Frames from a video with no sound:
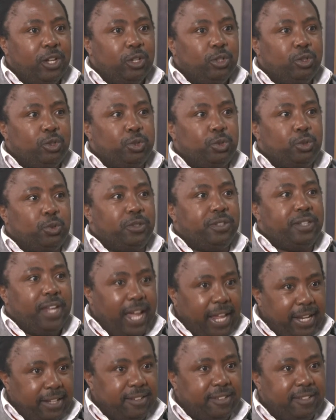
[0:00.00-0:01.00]
to
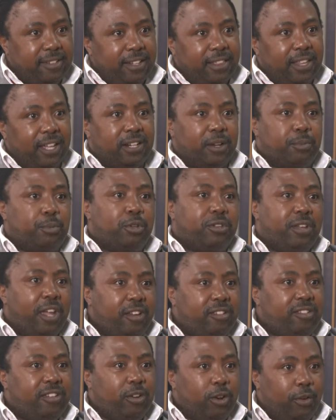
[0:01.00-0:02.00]
dent the
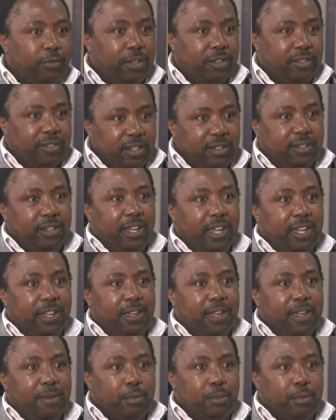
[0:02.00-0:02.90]
reputation of the CDA.